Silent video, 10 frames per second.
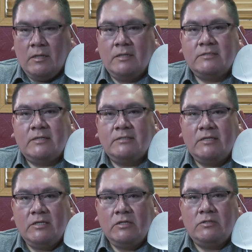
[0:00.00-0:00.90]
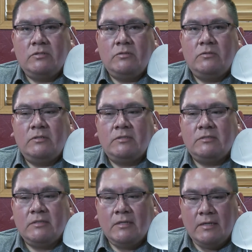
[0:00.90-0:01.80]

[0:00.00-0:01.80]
Let's continue to do this,